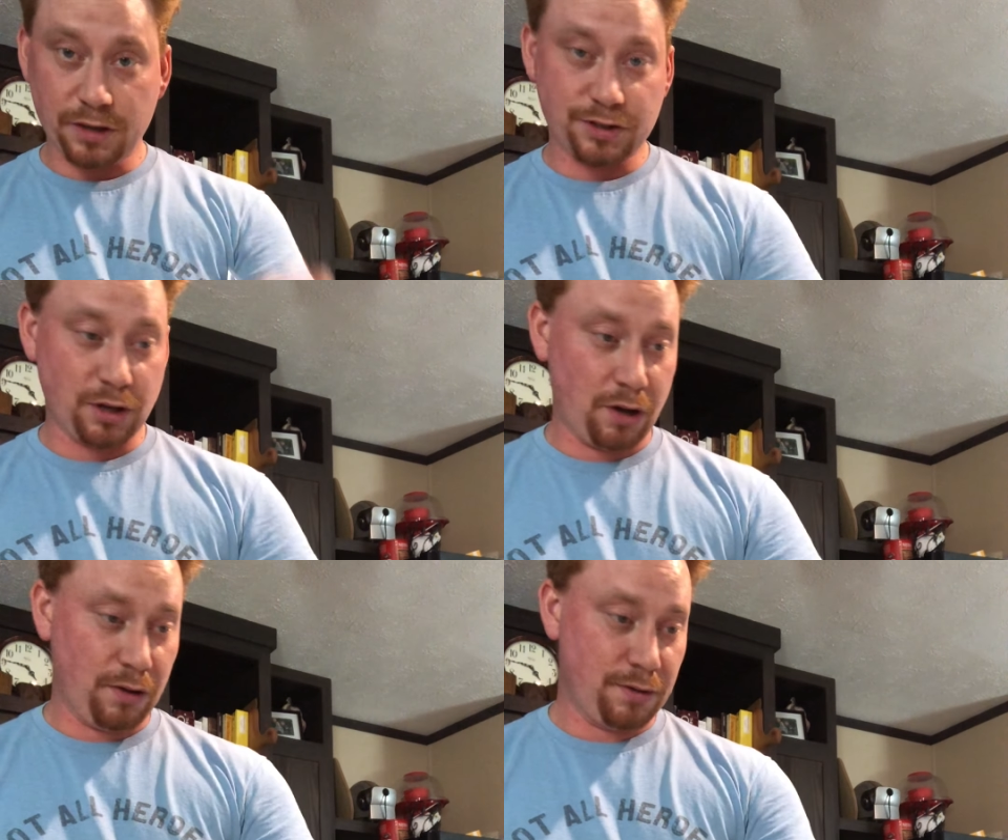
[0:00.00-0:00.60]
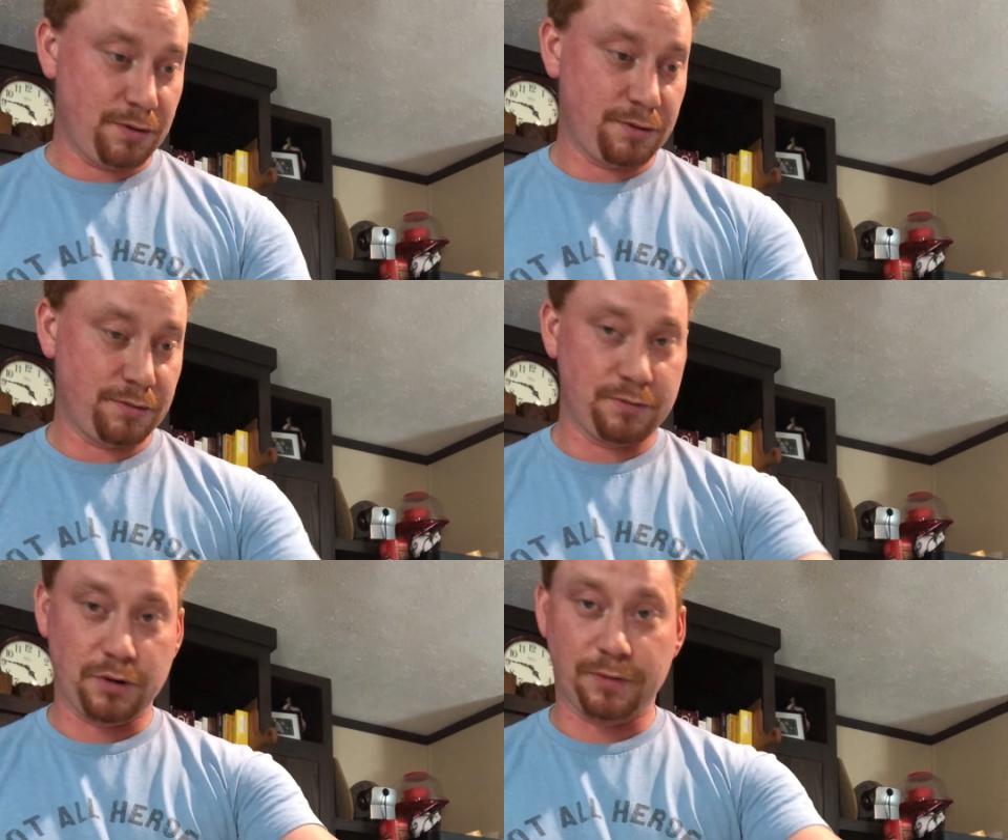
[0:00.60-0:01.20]
Salt.
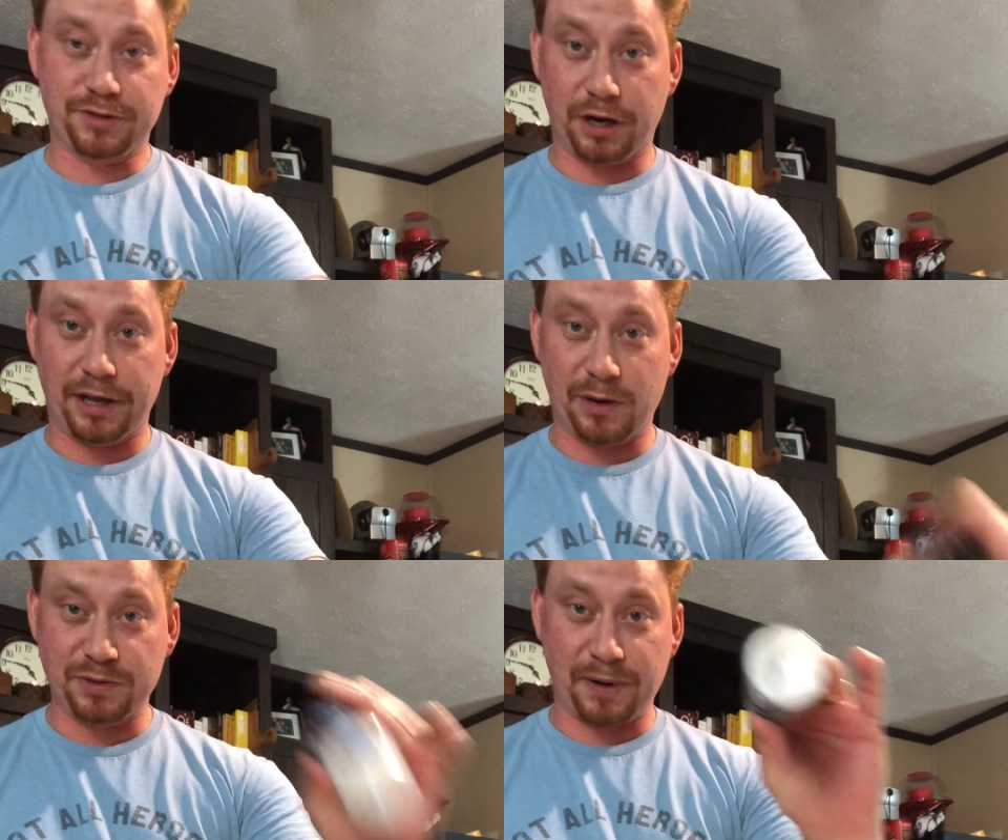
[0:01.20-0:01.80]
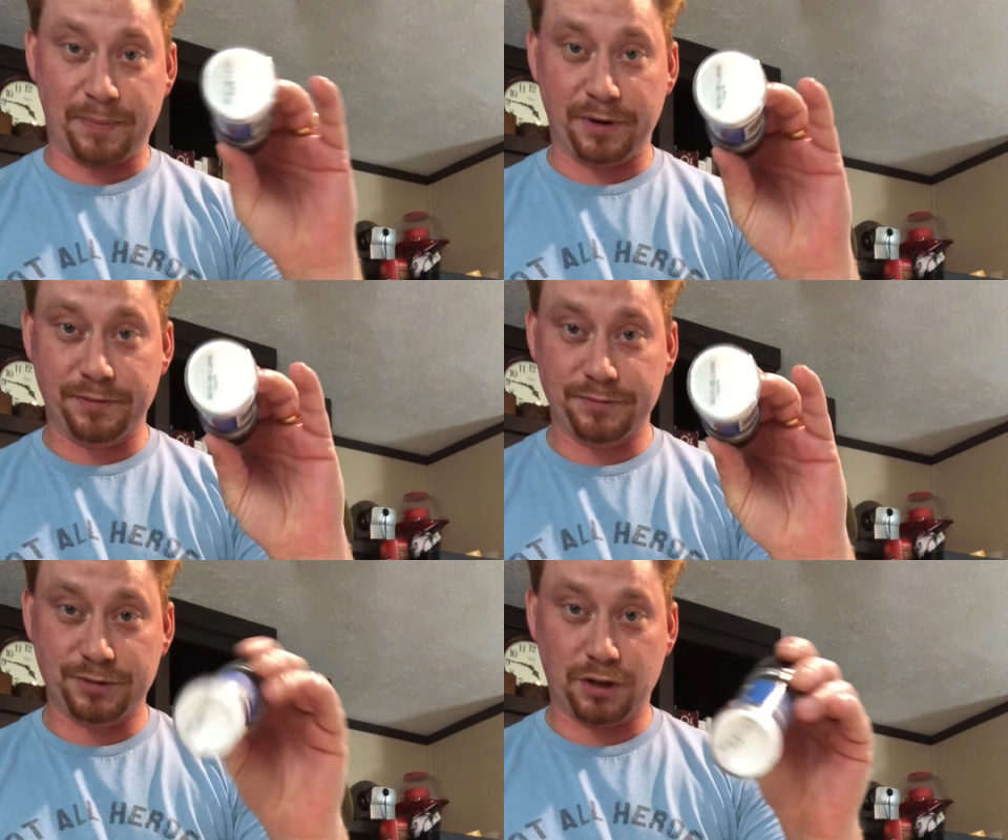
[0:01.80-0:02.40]
Oh, sorry, that was pepper.
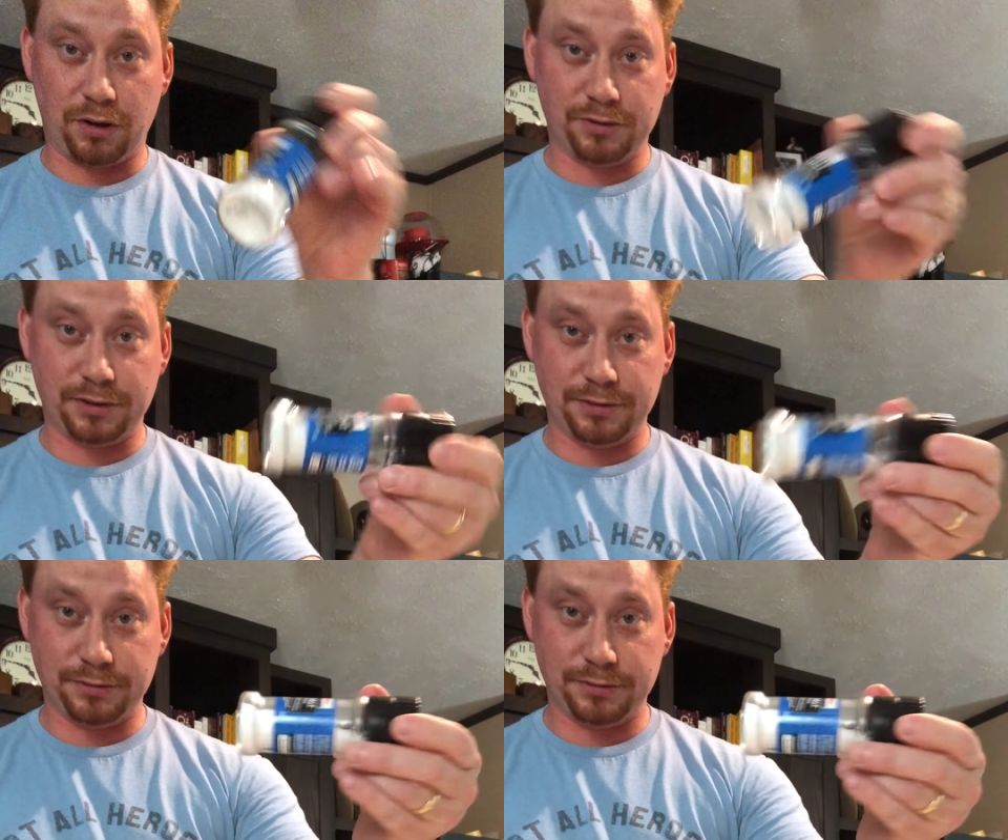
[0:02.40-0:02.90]
Salt,